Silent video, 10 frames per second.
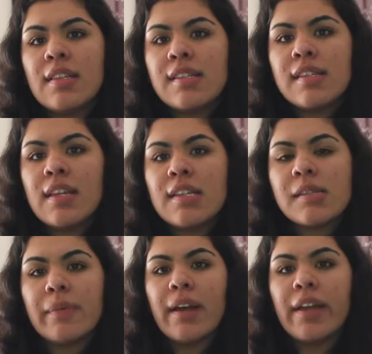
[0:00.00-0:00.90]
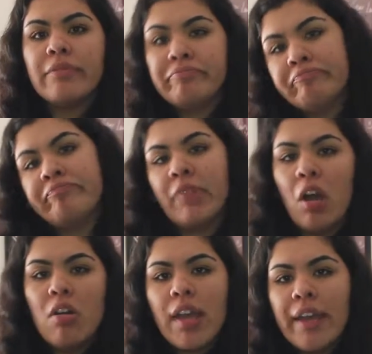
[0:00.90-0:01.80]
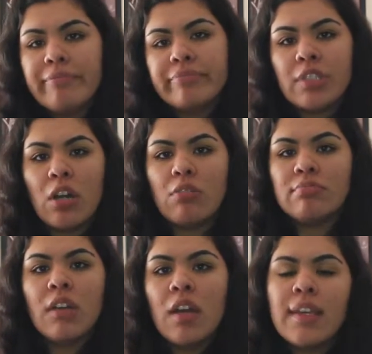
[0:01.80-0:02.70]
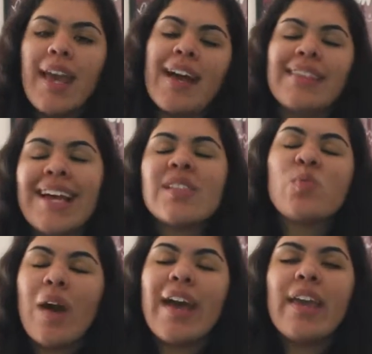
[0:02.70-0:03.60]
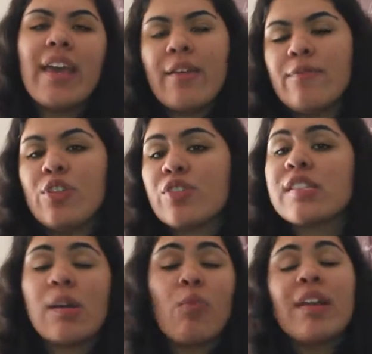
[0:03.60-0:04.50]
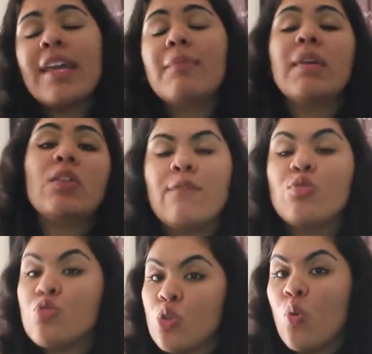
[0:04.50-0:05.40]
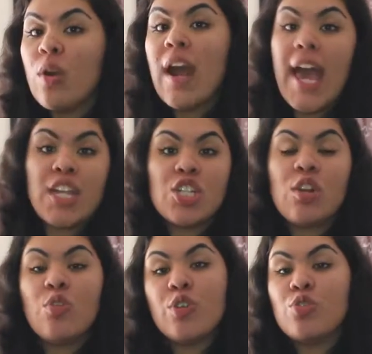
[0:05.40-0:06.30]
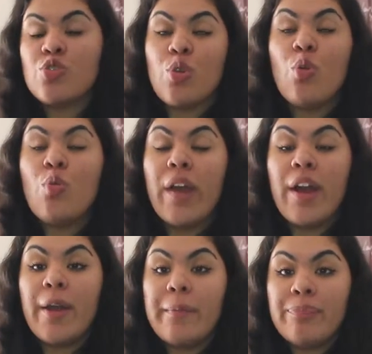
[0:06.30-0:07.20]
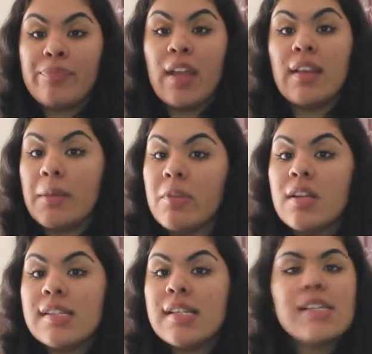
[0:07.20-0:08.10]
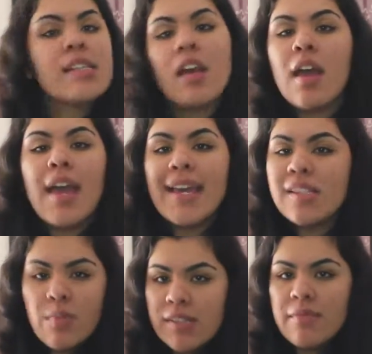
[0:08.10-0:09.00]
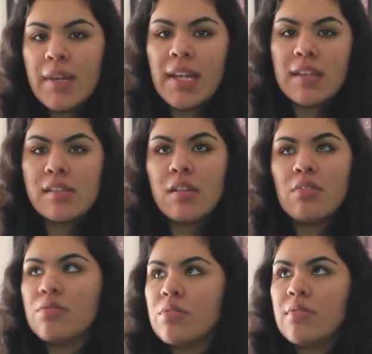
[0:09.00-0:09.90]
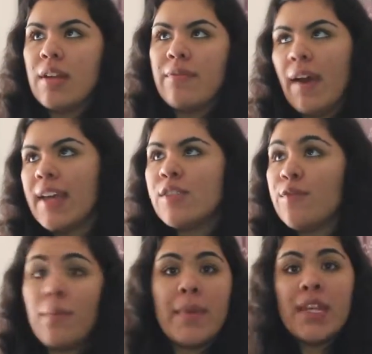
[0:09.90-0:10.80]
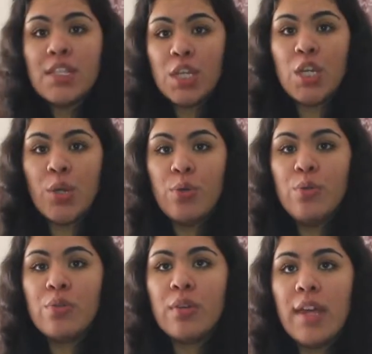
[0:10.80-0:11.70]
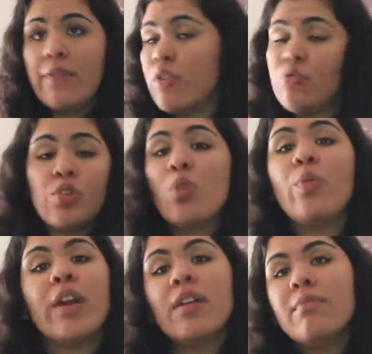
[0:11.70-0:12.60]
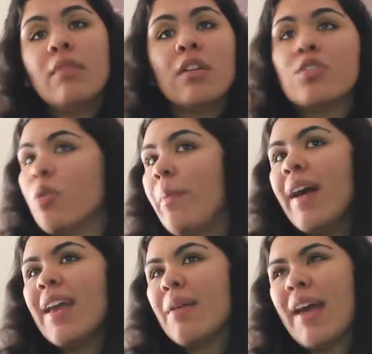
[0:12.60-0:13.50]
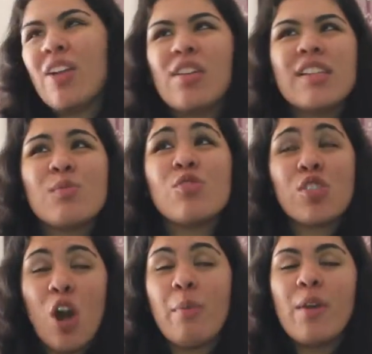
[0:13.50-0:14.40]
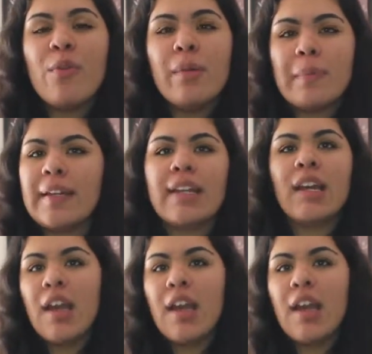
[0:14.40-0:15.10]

on these things, but okay. So yeah, that's why, if you're someone like me, if you don't wear eyeshadow or you don't wear lip glosses, it's a waste of money. So advice from me to you, if you don't wear them, don't buy them. I know that's the most common one, but